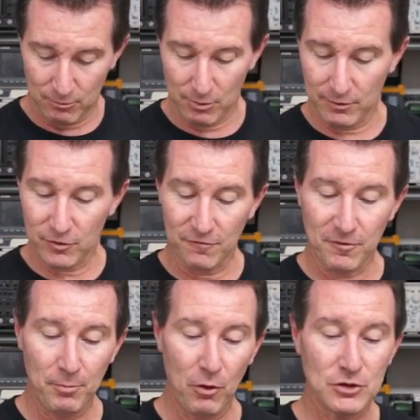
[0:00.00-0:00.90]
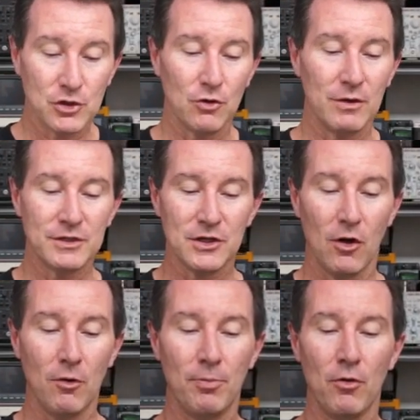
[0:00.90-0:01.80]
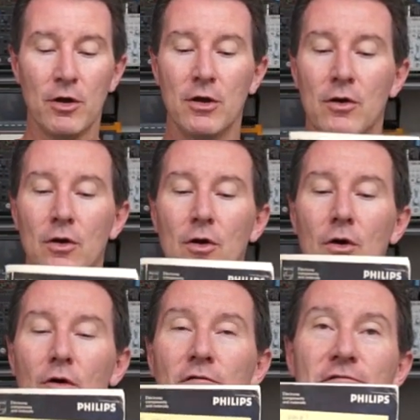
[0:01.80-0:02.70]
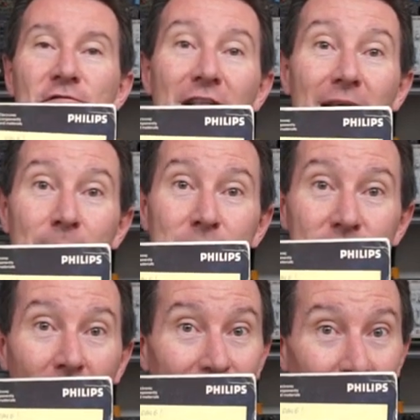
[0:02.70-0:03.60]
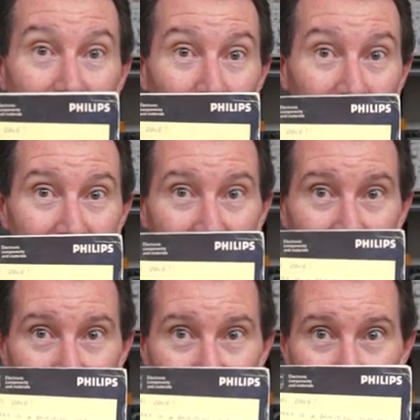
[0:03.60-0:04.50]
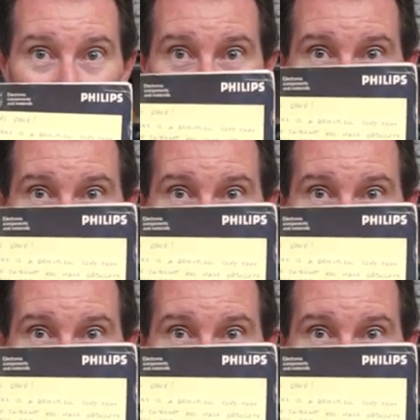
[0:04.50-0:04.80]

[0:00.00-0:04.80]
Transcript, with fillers: what we've got from Portugal. It's an old book. Philips. I don't know what it is. You